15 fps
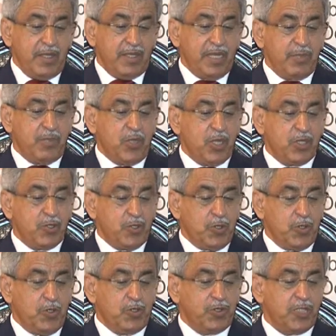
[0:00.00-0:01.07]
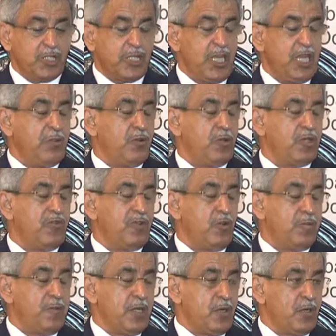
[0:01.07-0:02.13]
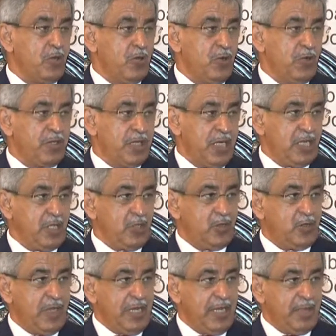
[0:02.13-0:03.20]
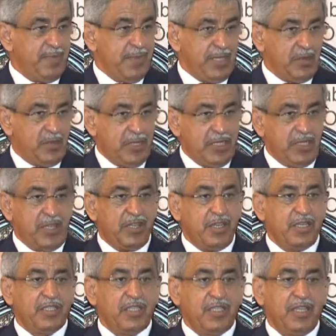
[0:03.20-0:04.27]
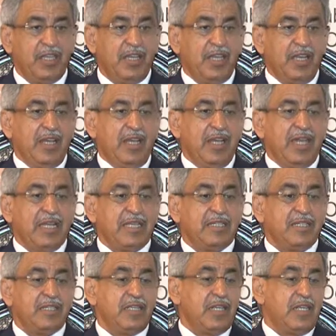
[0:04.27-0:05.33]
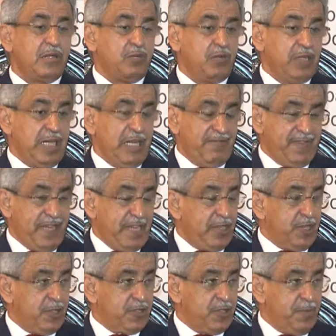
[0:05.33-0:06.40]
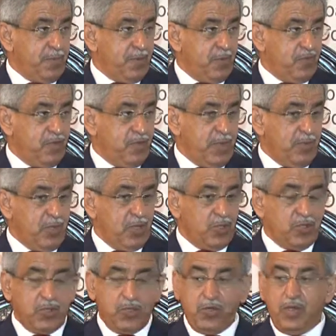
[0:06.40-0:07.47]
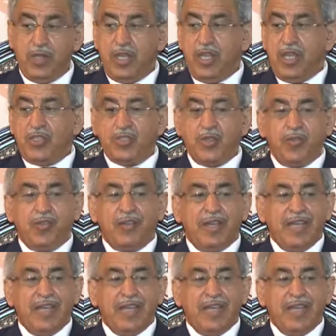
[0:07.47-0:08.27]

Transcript: WHO Sustainable Development Goal related to health by 2030, and we have technical support from WHO. So